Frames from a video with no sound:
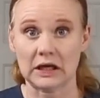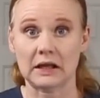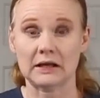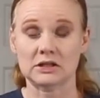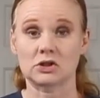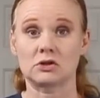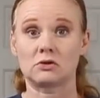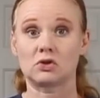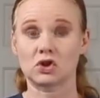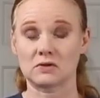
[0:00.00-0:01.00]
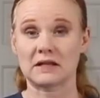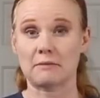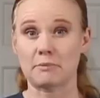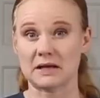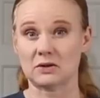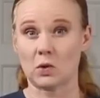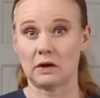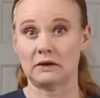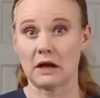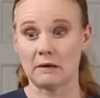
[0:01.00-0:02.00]
I like to choose that best
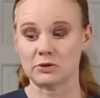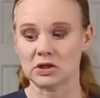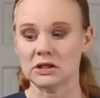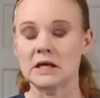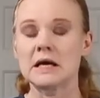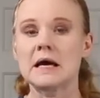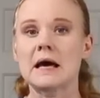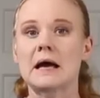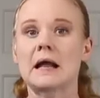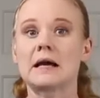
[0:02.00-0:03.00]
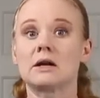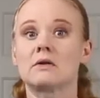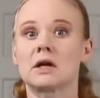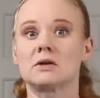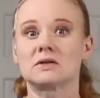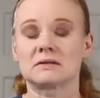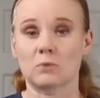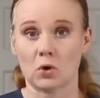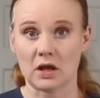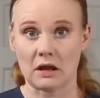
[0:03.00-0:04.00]
quality option, and I know that uses
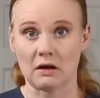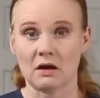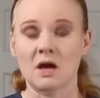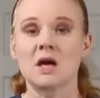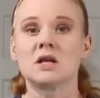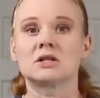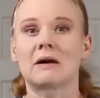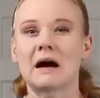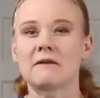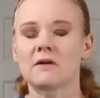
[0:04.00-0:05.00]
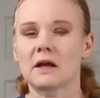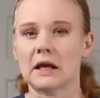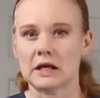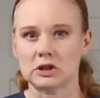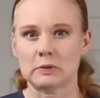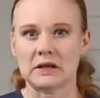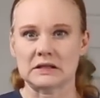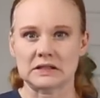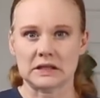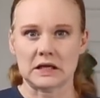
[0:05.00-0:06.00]
more ink. So I feel like HP
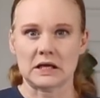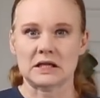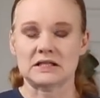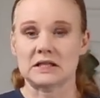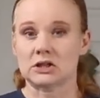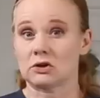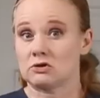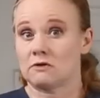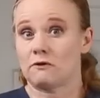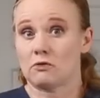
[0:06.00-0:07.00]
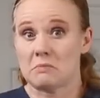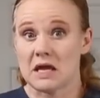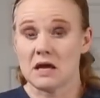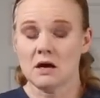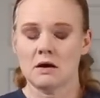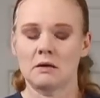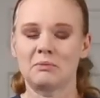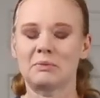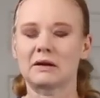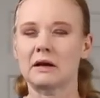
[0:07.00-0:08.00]
Instant Ink is the solution for me,
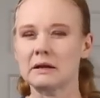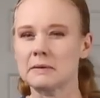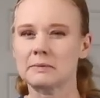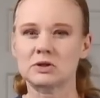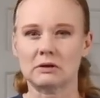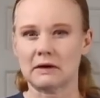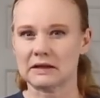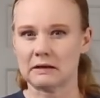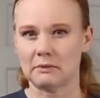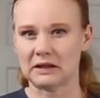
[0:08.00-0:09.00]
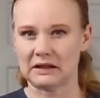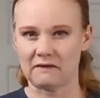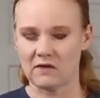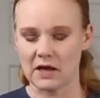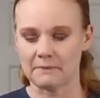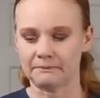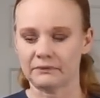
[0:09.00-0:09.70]
but a lot of people don't like that monthly fee.